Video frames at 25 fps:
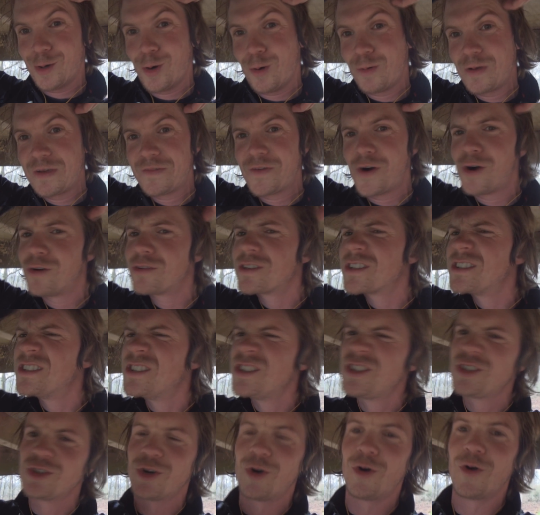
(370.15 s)
I hope you've all
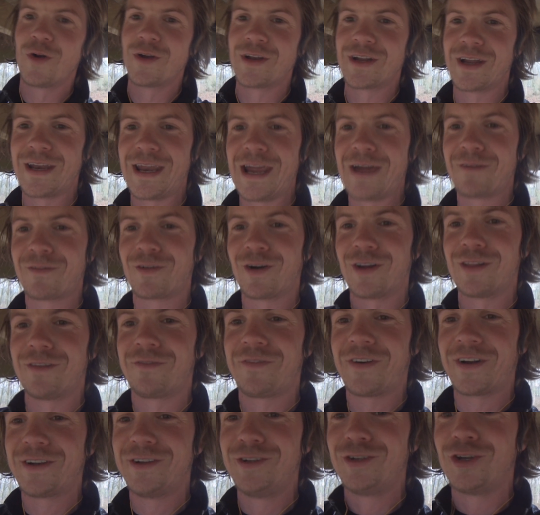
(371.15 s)
enjoyed it, and I've got the
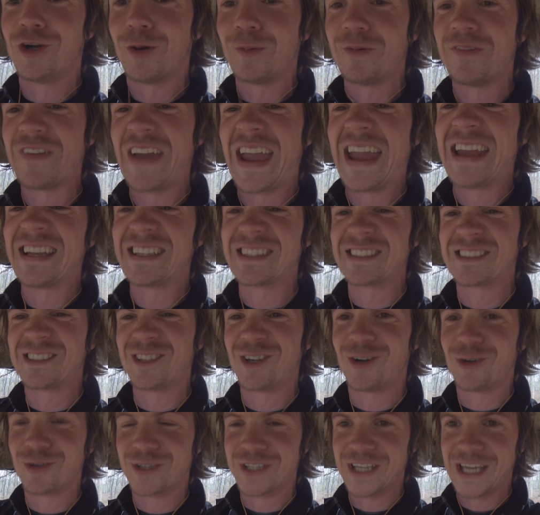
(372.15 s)
fun job of
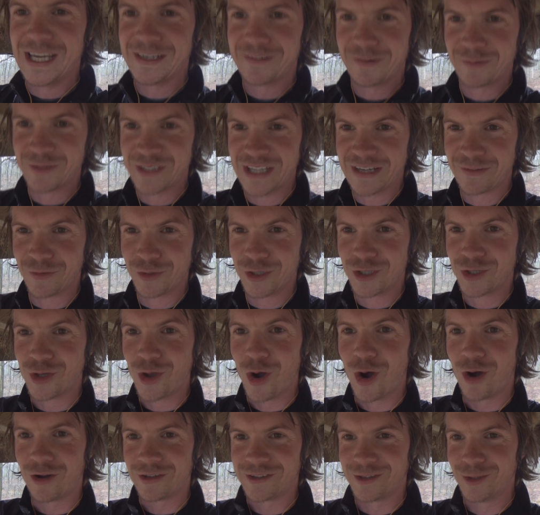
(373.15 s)
editing it all together, but I've only
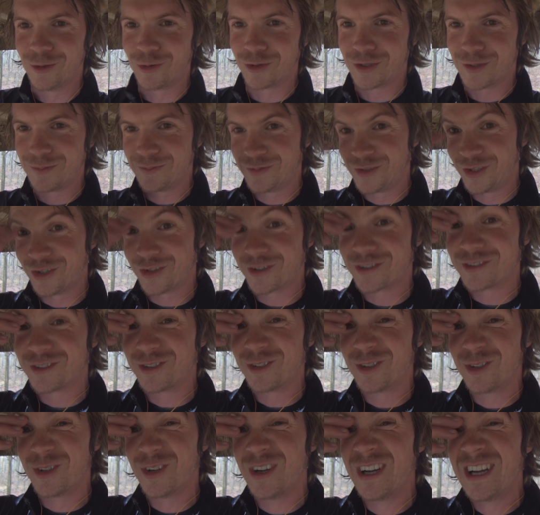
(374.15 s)
got a slow computer,
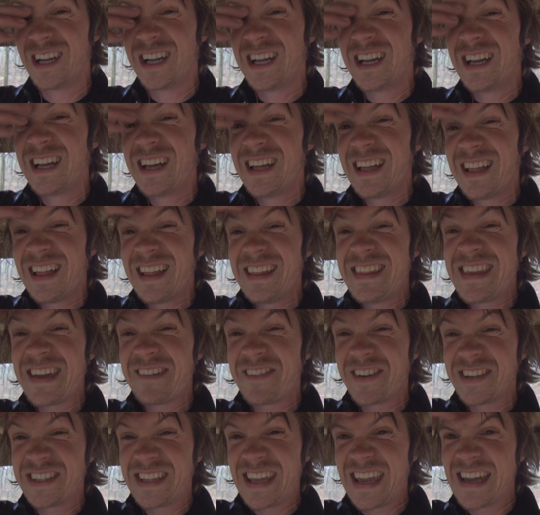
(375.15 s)
so
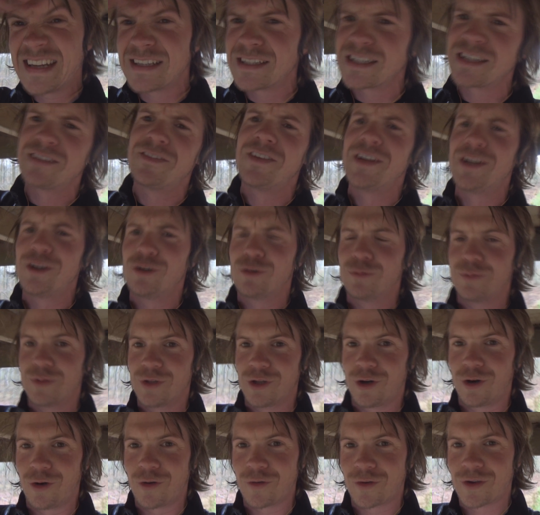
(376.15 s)
the other day I did a video
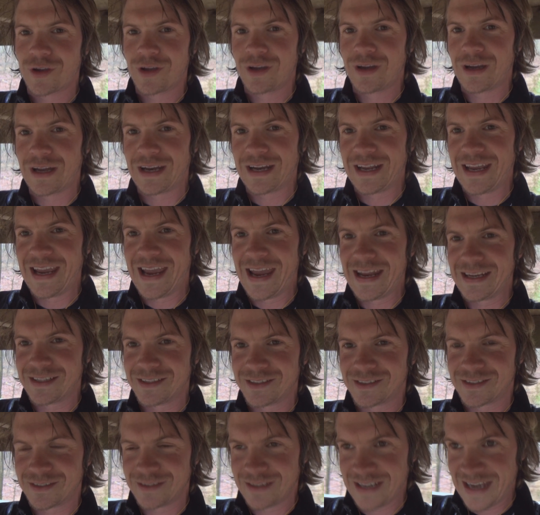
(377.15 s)
blog, and I
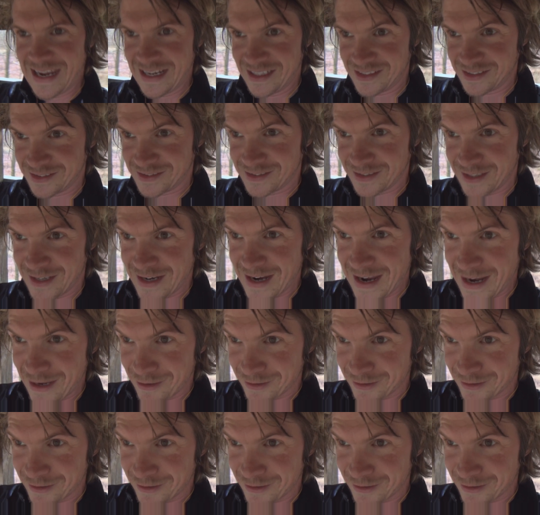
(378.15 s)
edited it, and